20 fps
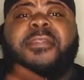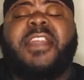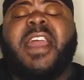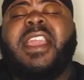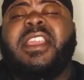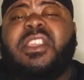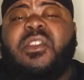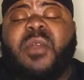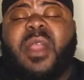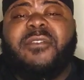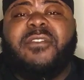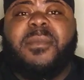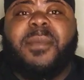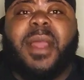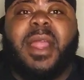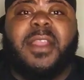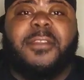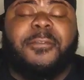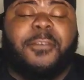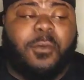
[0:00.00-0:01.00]
thank you
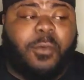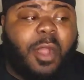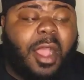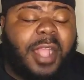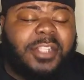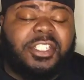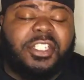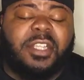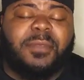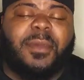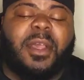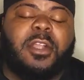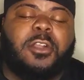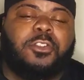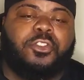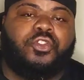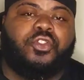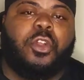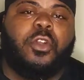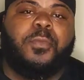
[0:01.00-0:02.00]
everybody for watching my
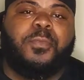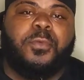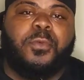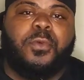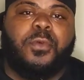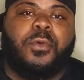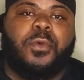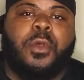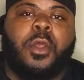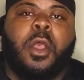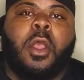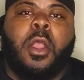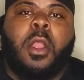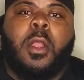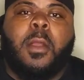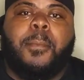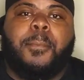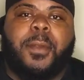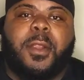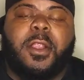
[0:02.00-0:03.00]
Quadruple
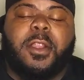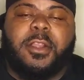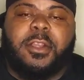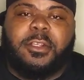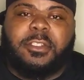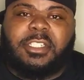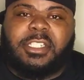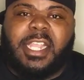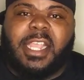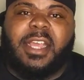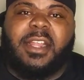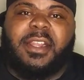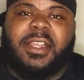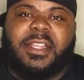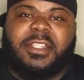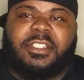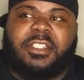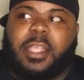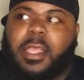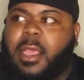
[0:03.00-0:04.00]
Burger
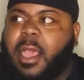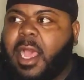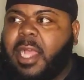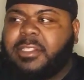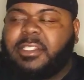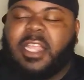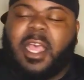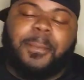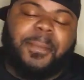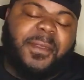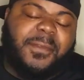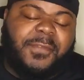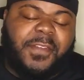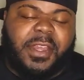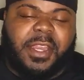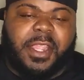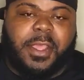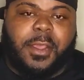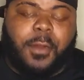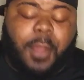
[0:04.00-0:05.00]
Challenge Hot Topic
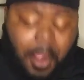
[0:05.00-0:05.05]
video.